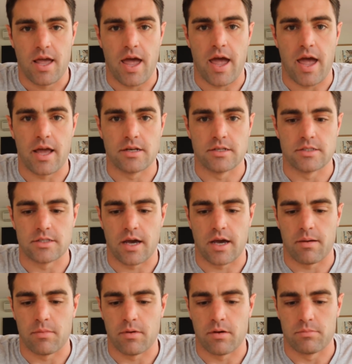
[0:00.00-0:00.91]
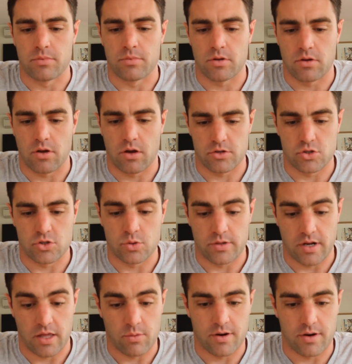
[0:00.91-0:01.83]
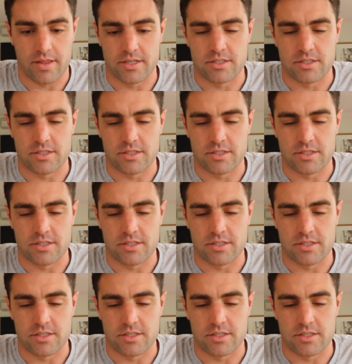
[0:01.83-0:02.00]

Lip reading: And I'm going to do another one of